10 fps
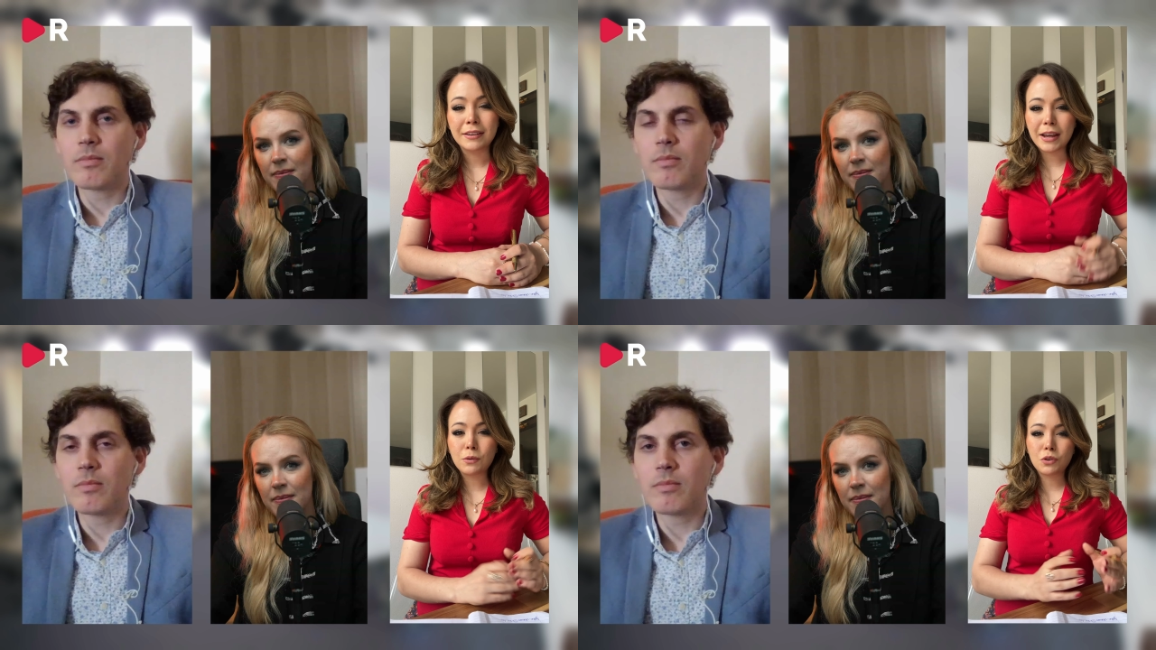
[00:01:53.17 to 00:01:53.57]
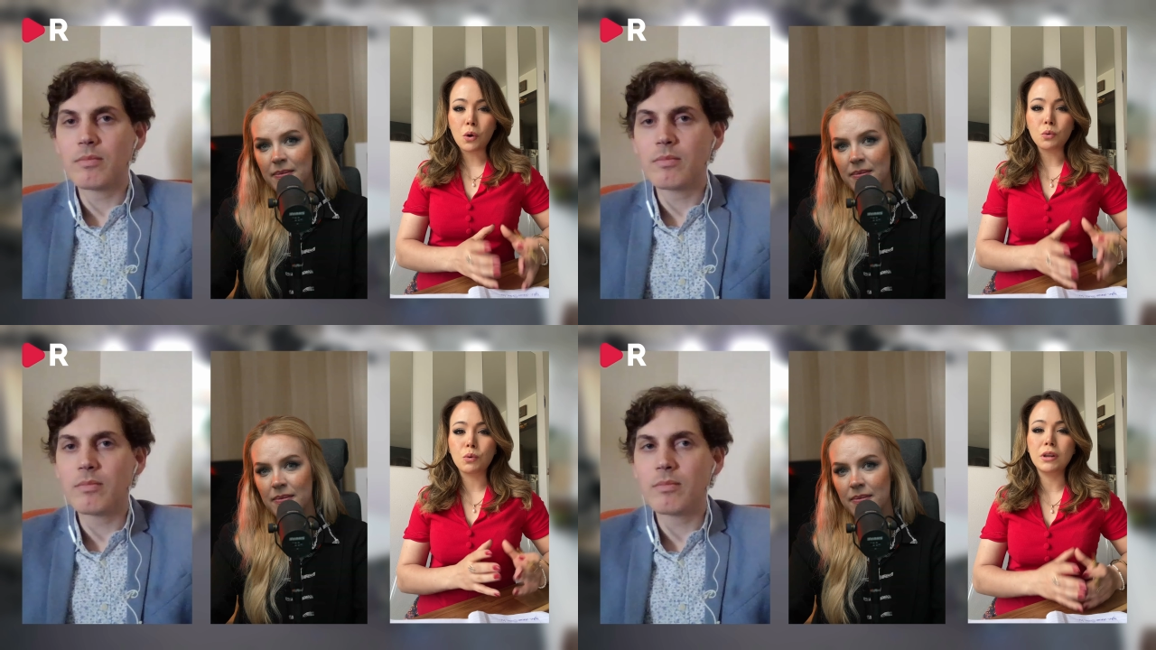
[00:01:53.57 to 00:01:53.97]
Speaker 1: they
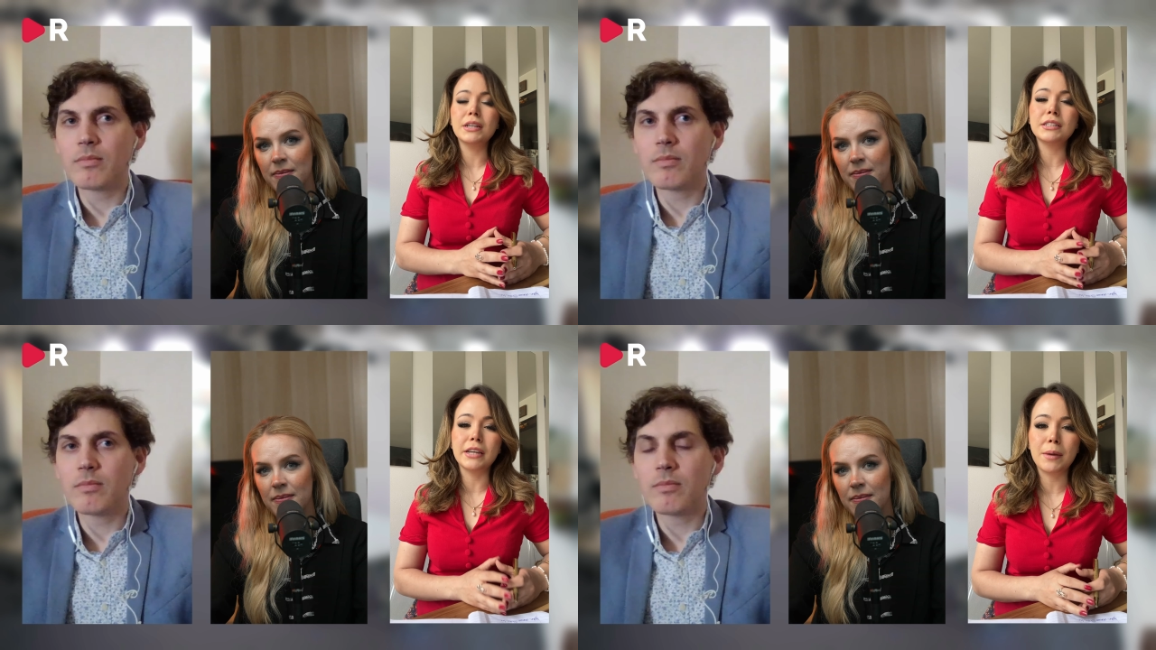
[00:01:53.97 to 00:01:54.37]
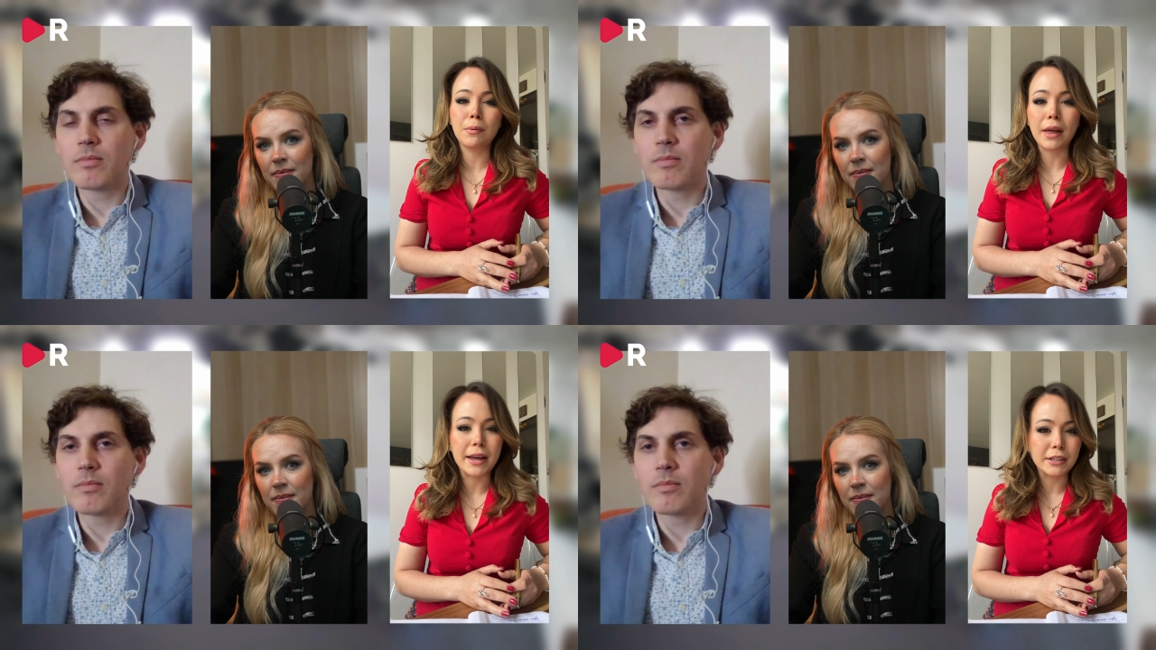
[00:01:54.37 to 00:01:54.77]
don't want this
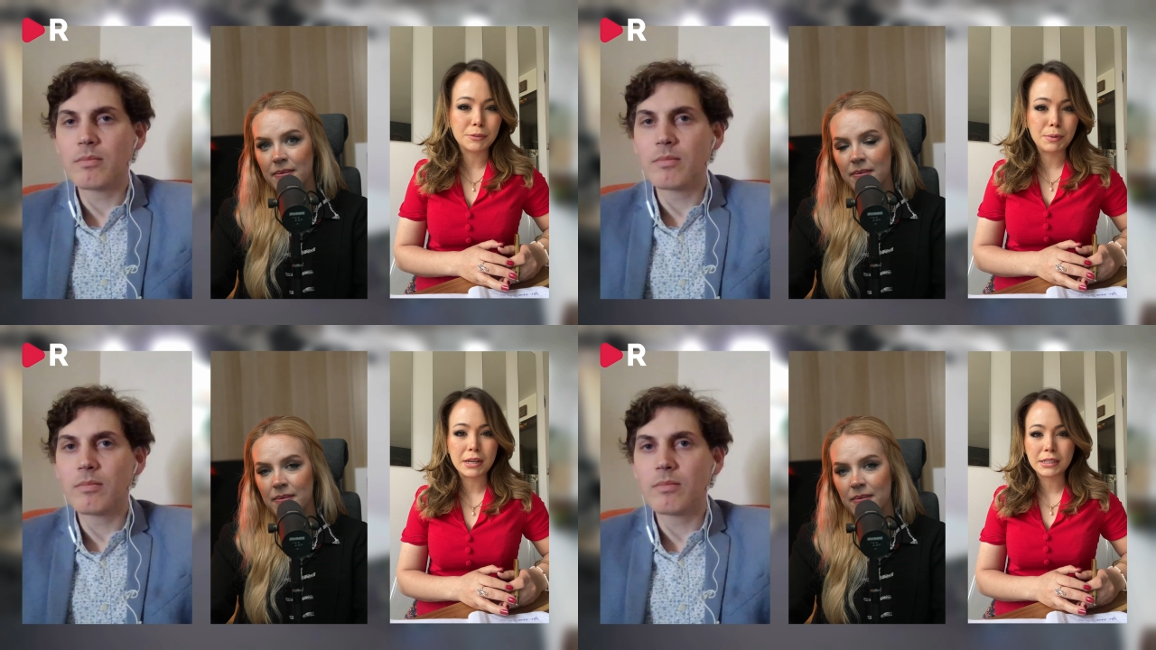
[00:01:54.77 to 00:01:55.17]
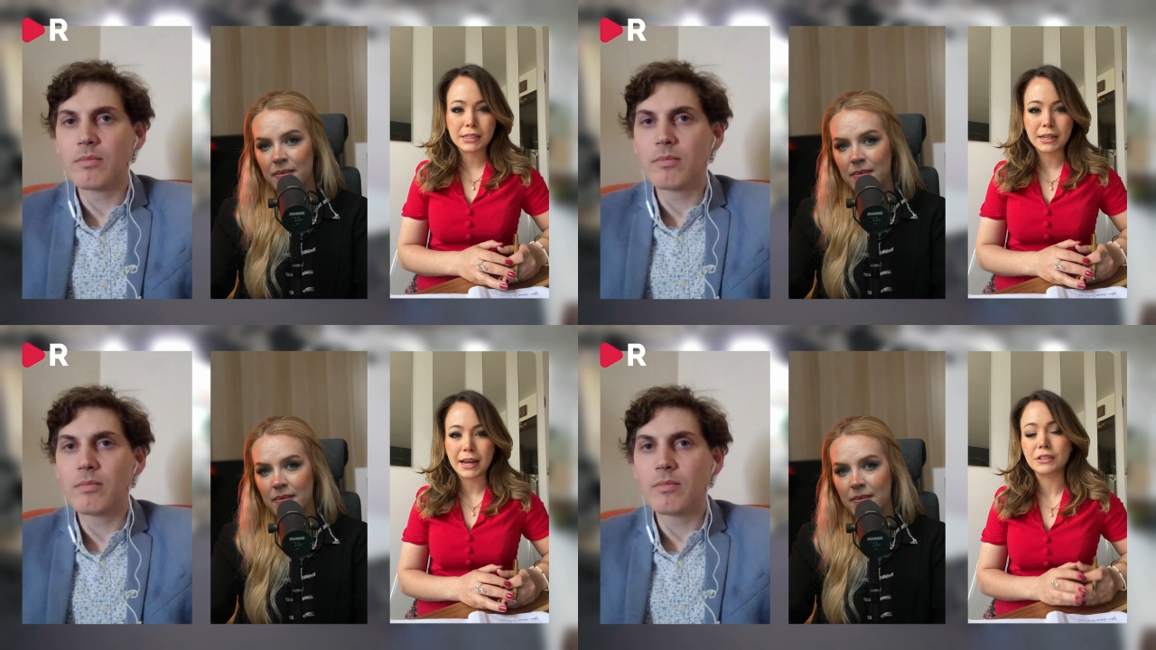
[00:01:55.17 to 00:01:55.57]
label as being
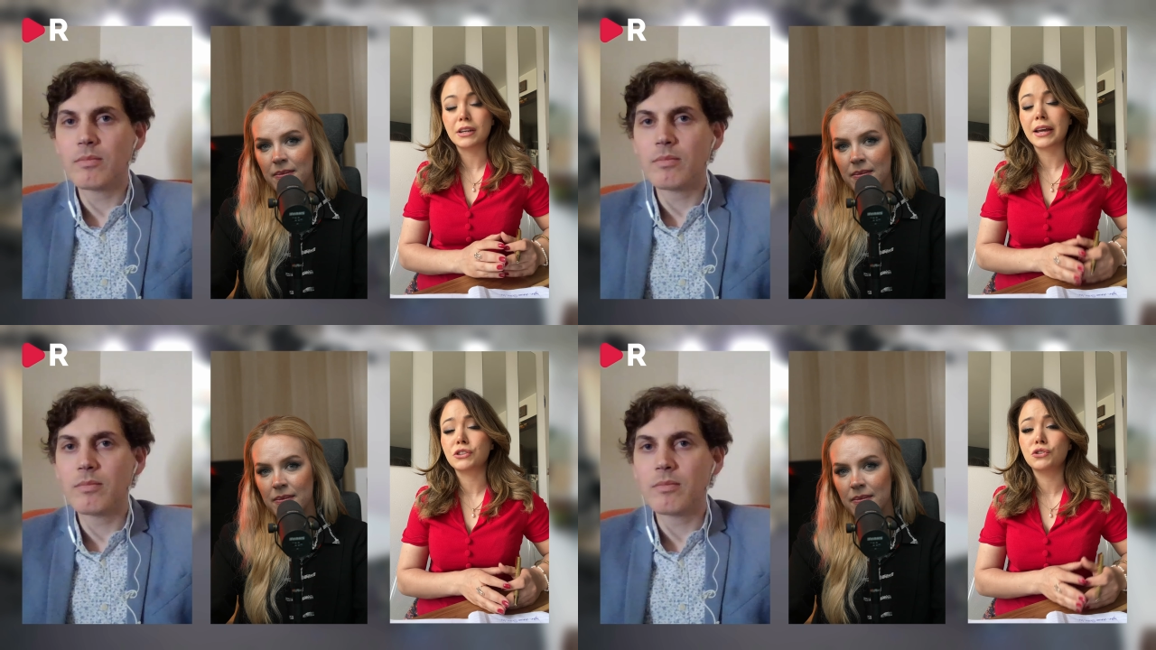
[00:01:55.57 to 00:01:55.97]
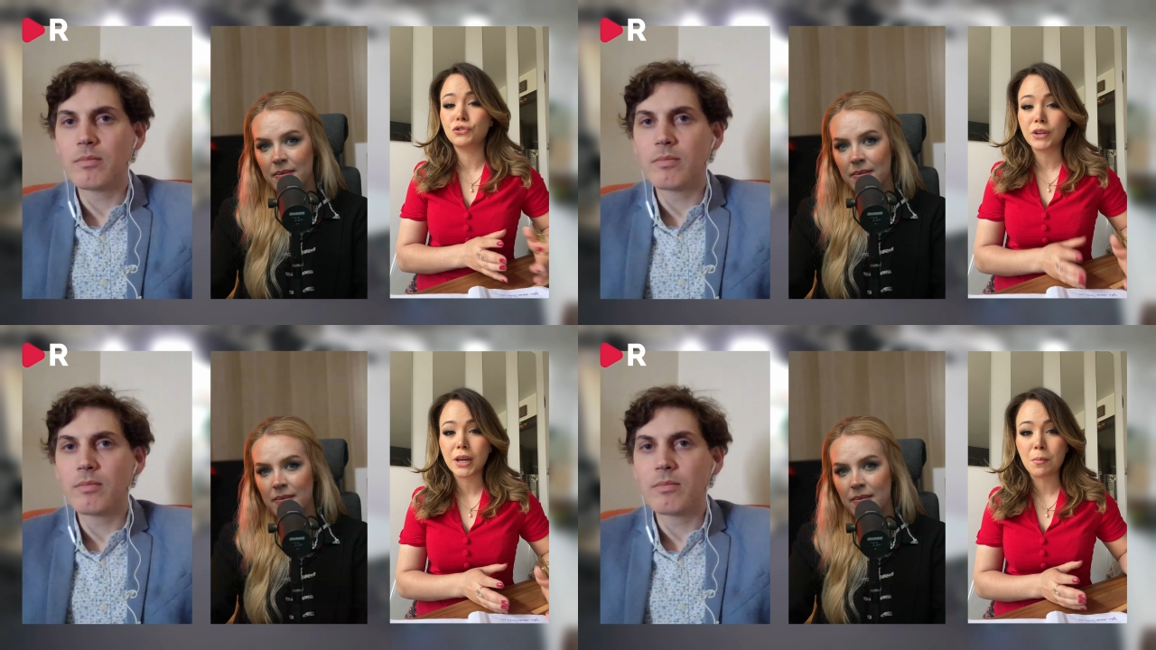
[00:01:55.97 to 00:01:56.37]
seen as an
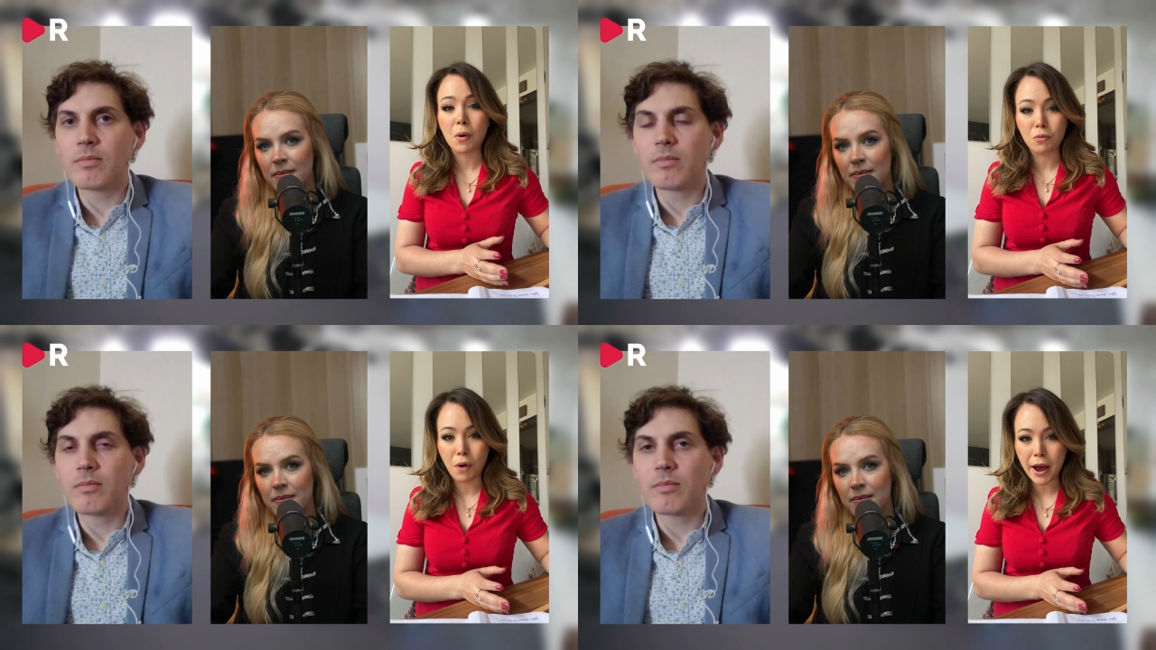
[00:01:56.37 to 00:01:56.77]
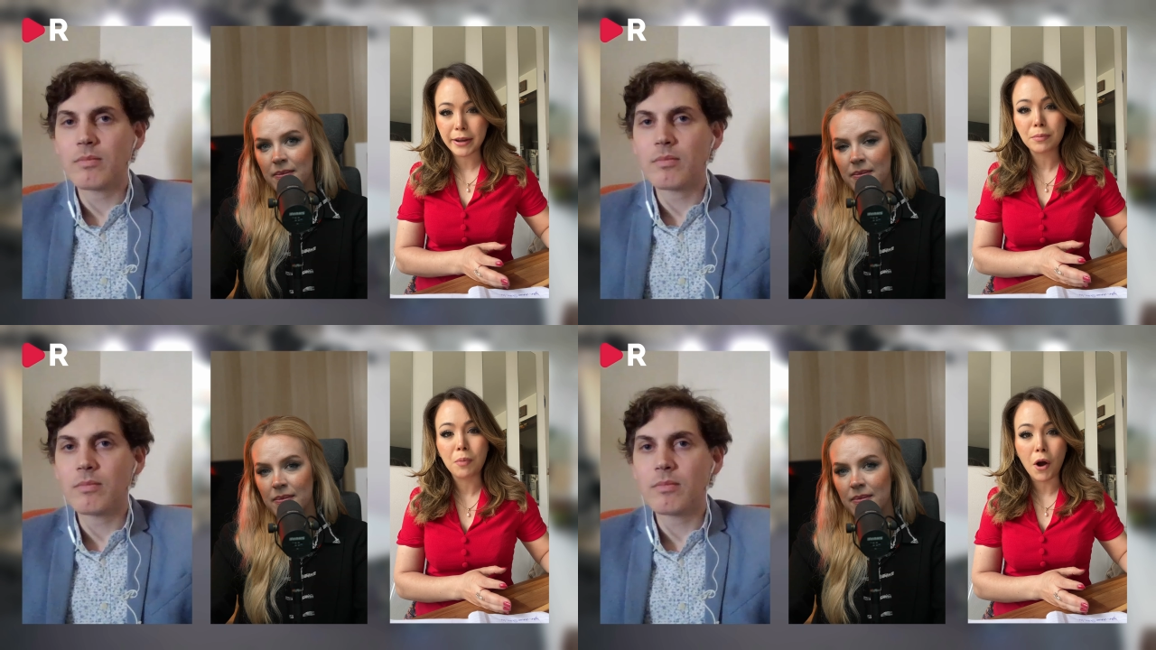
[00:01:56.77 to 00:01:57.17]
extreme
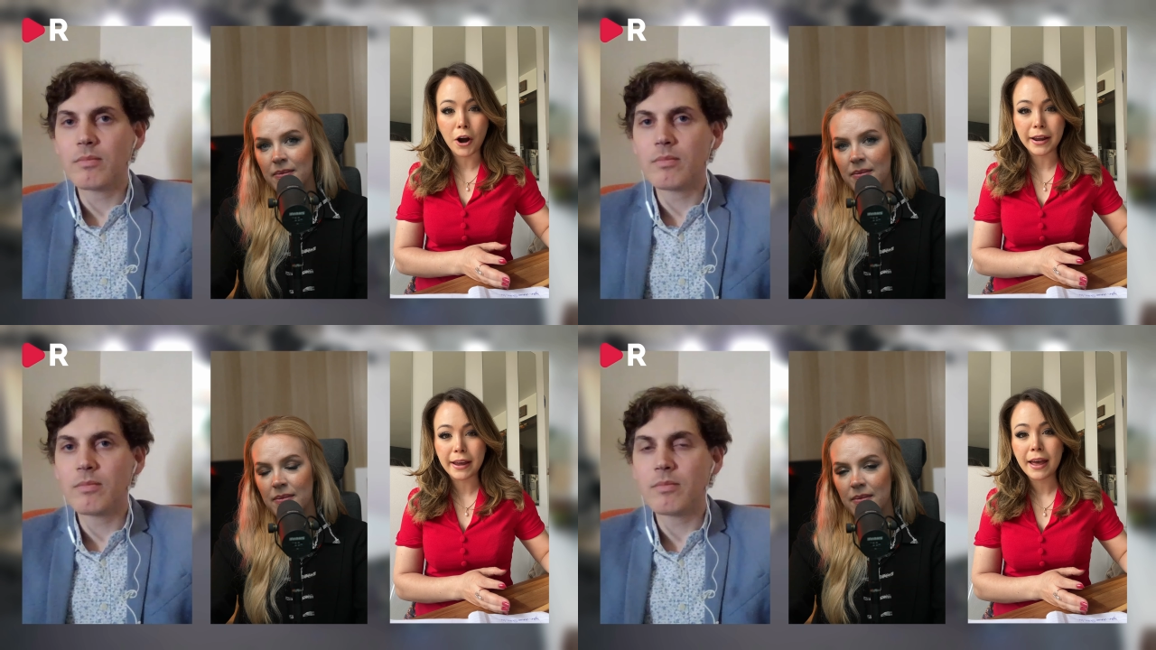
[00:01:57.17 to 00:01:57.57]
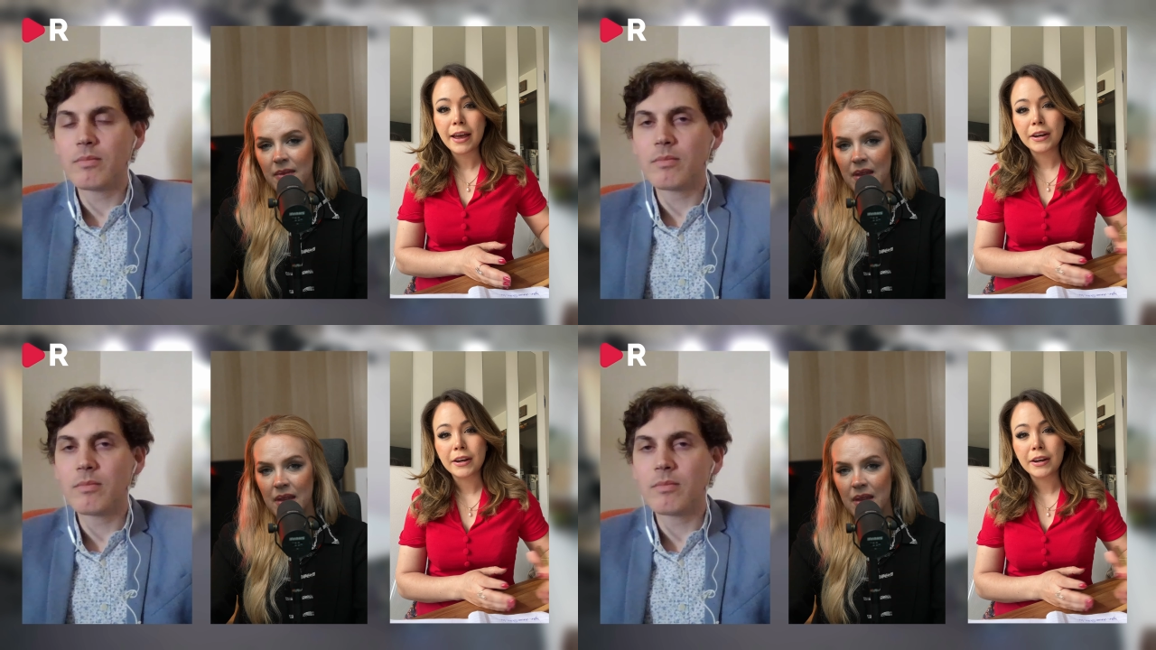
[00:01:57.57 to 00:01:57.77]
right party.